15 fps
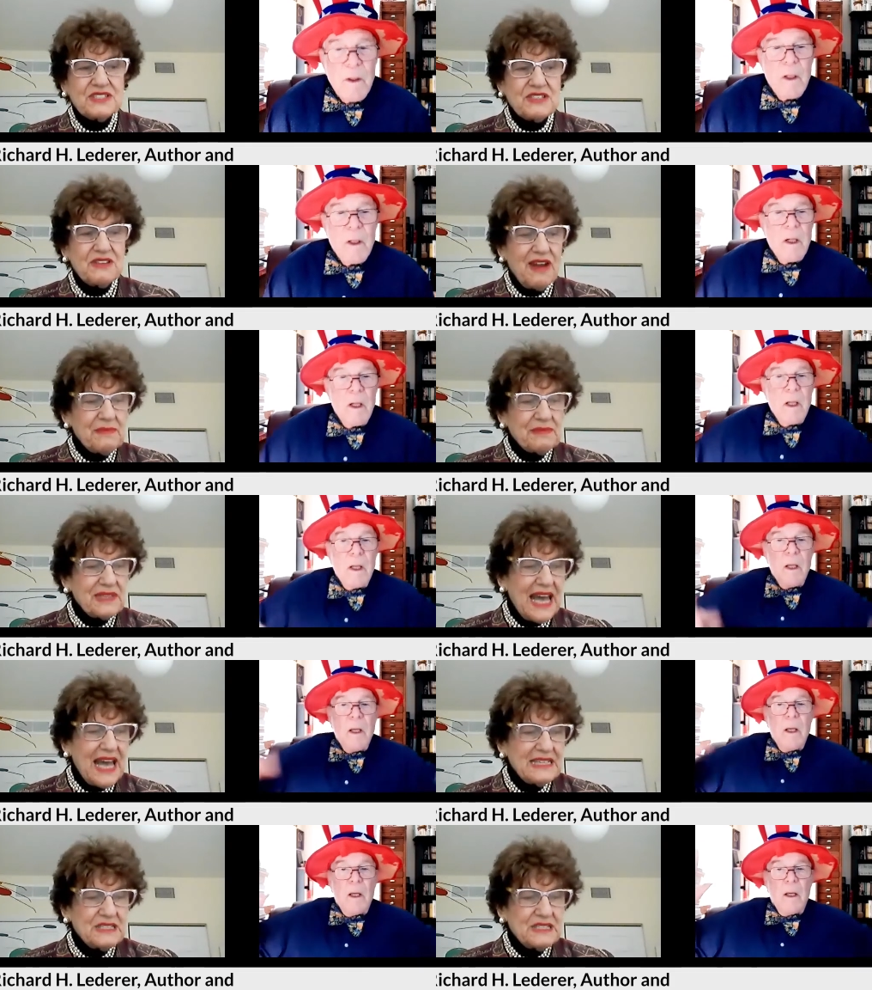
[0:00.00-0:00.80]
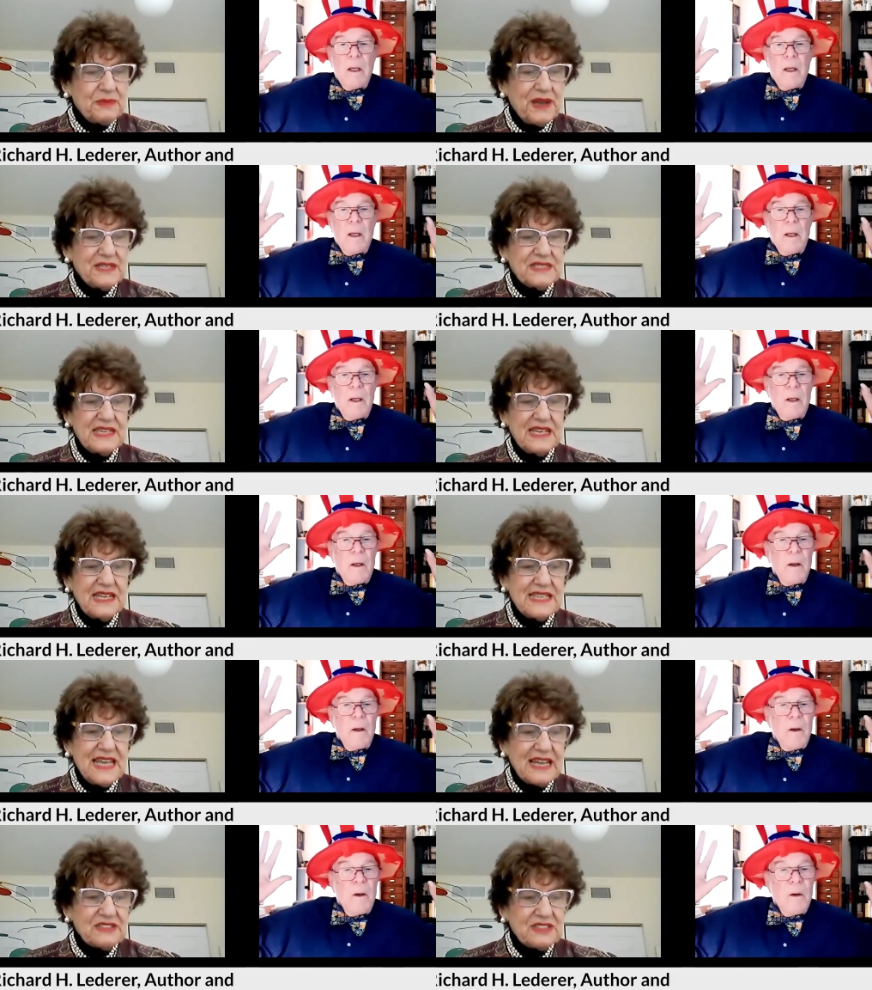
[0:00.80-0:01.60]
Speaker 1: So I'm glad he's
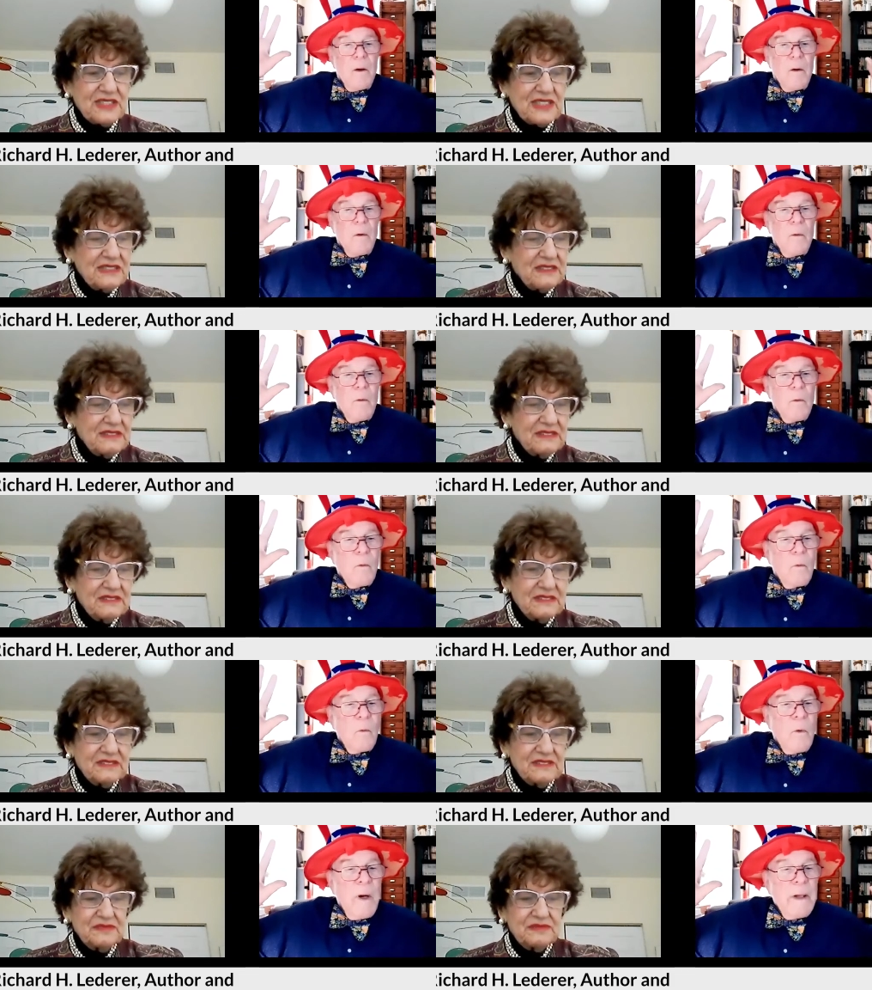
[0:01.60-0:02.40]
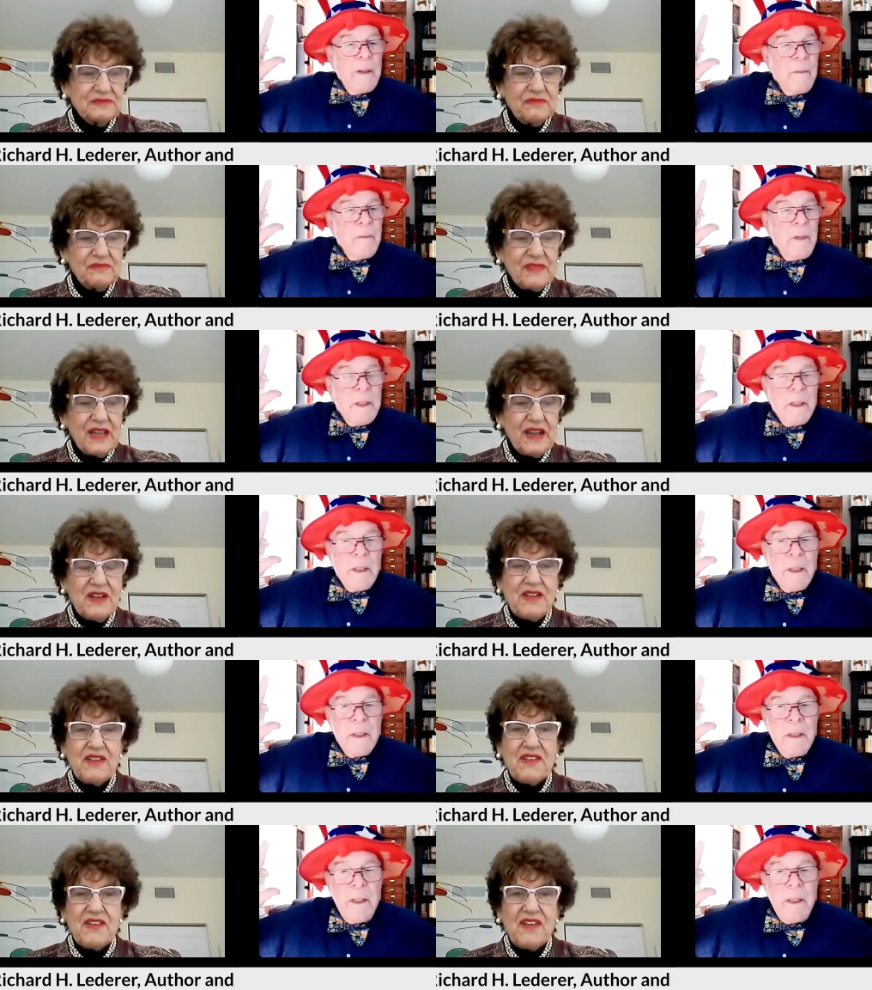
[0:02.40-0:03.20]
president, actually.
Speaker 2: Wait a minute,
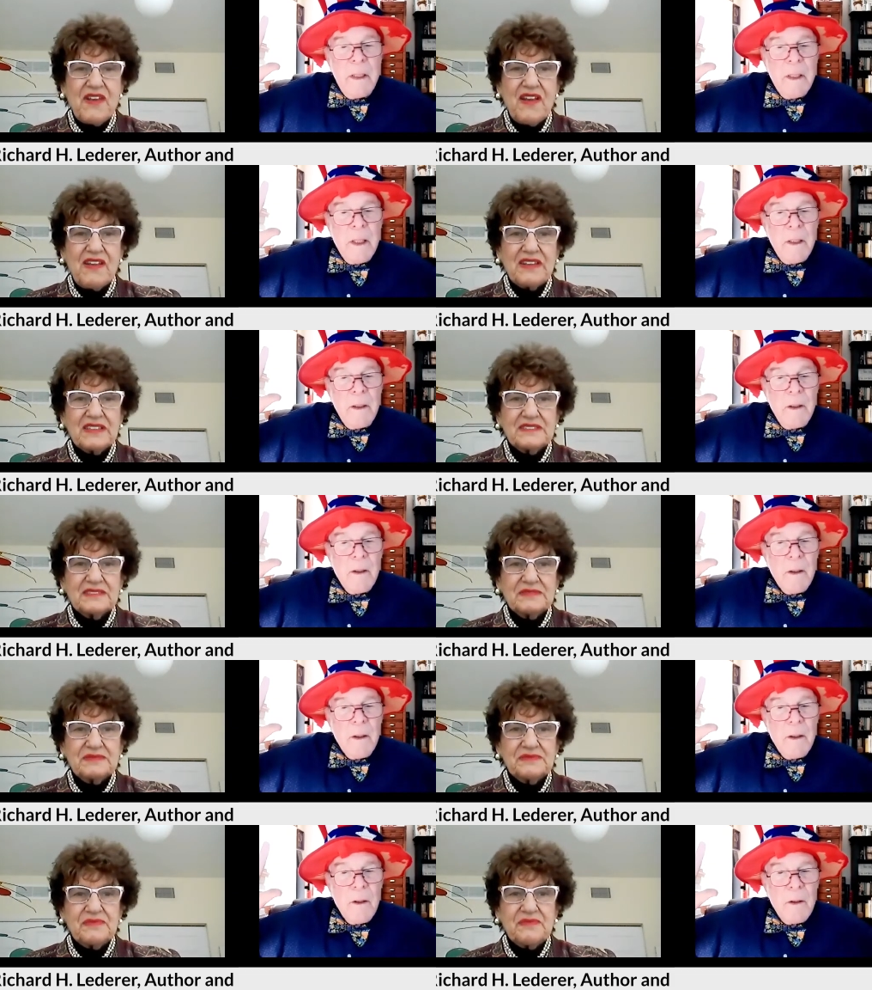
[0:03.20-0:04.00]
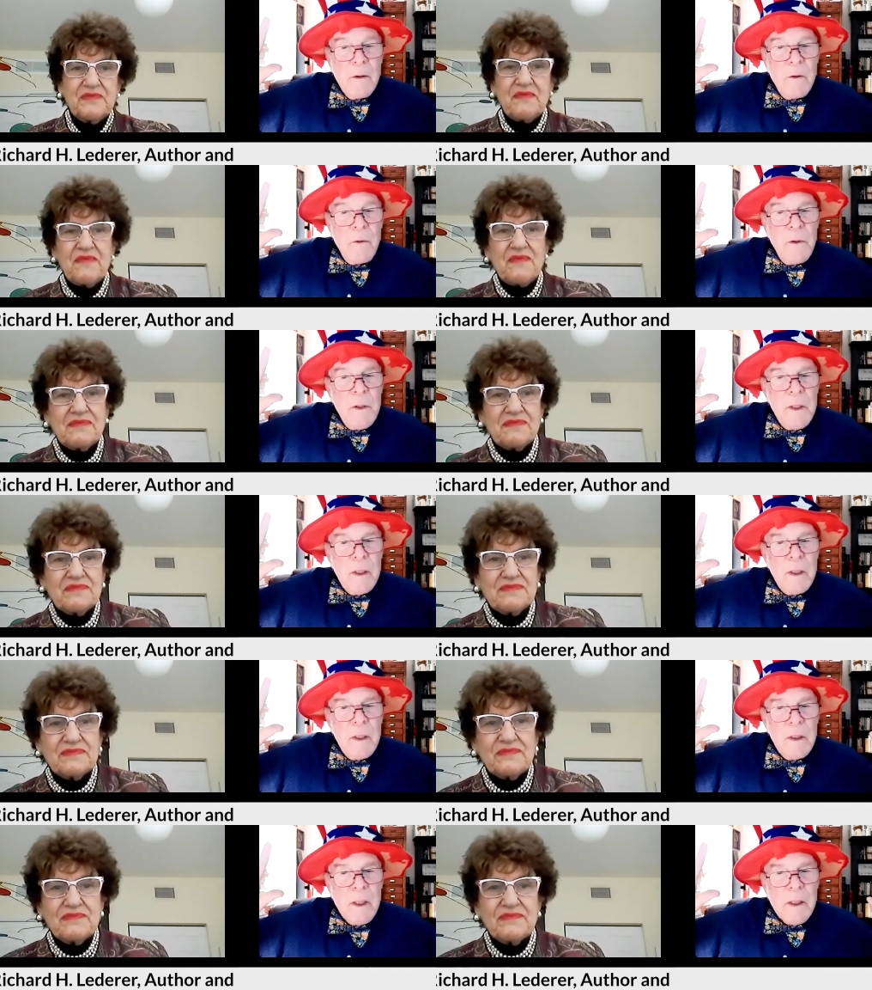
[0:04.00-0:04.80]
Anita. You
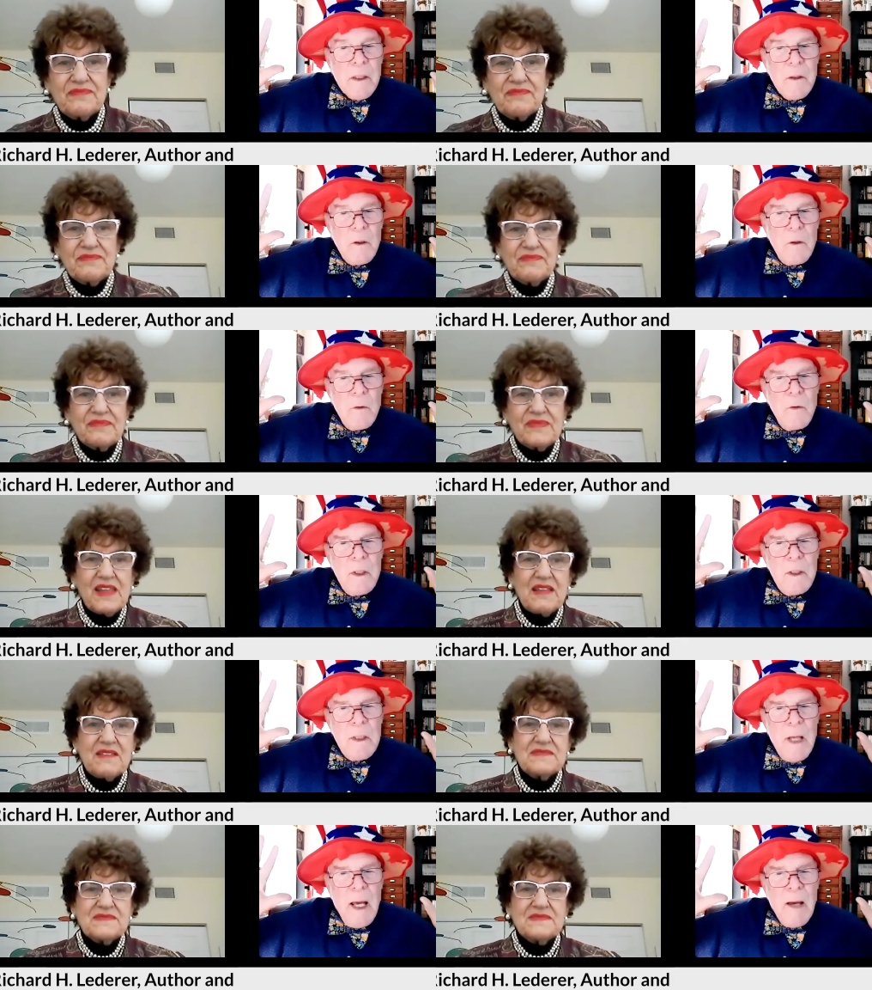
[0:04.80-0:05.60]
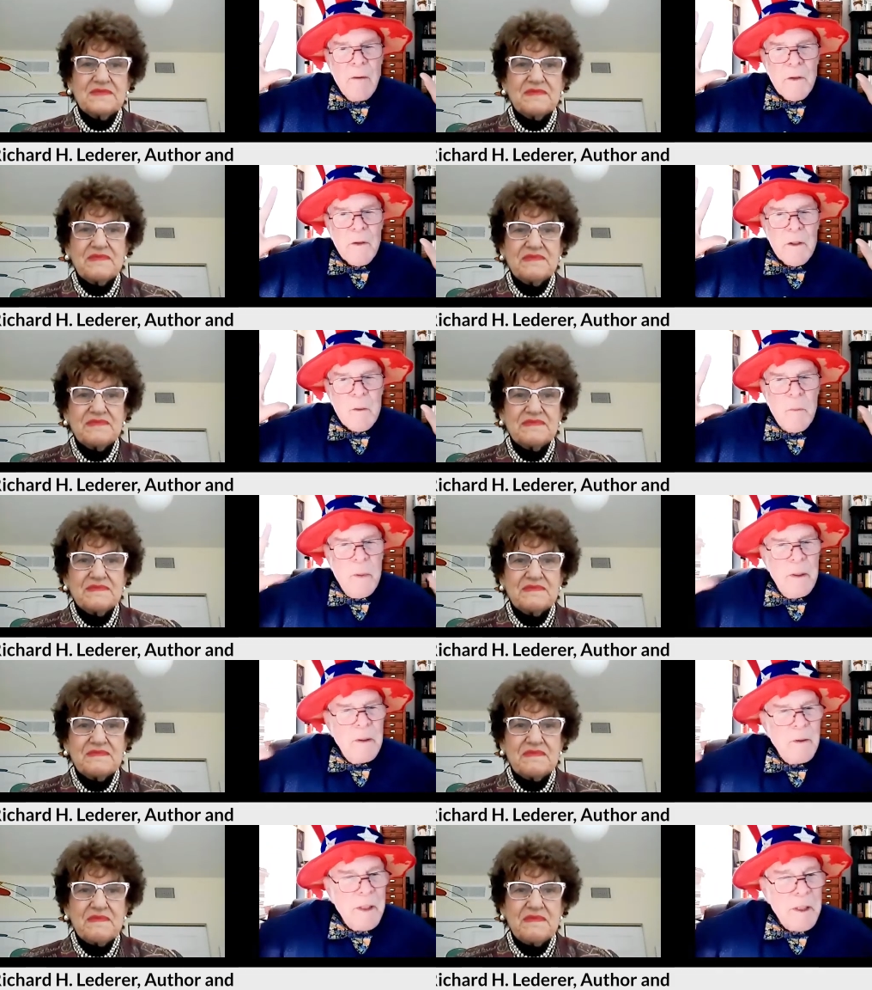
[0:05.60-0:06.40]
think you need to have
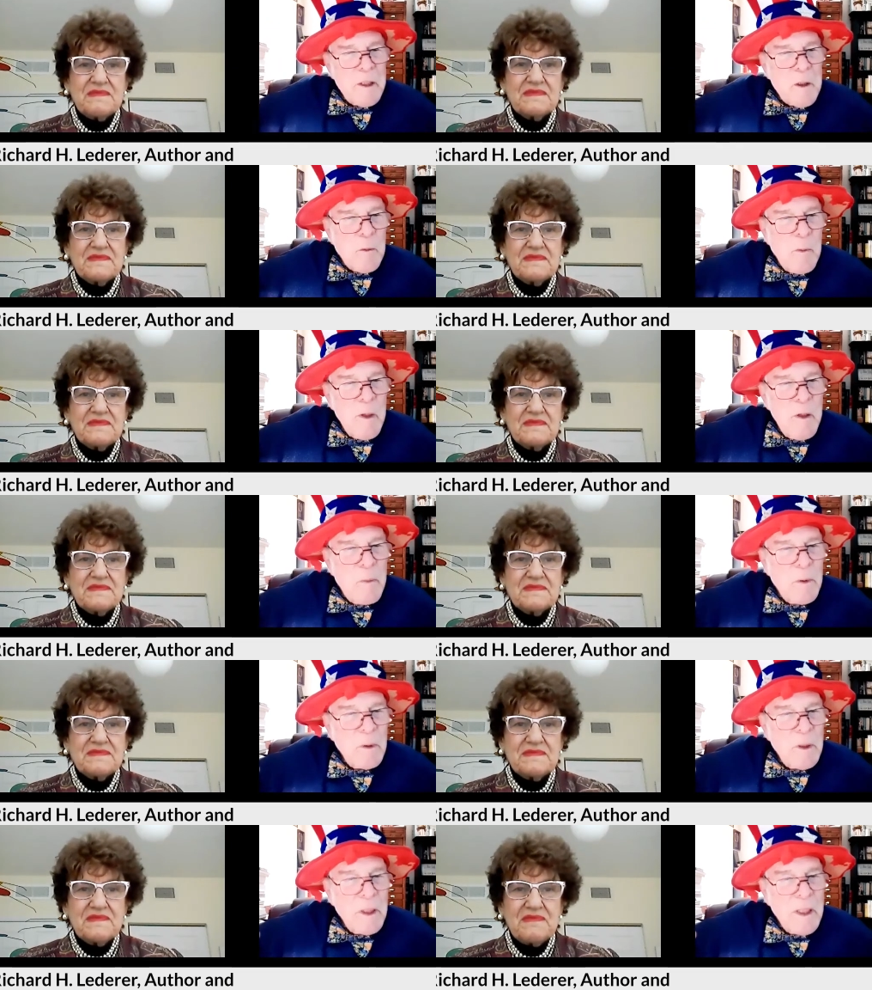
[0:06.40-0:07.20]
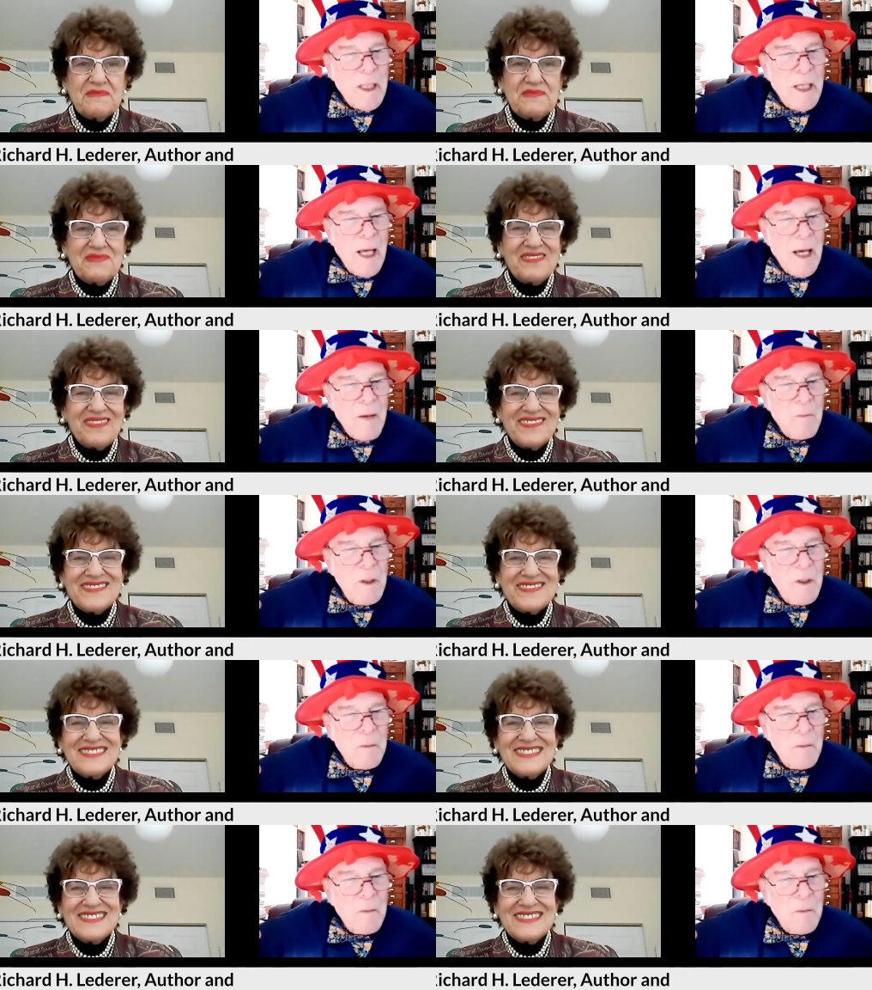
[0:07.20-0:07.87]
experienced people in a cabinet,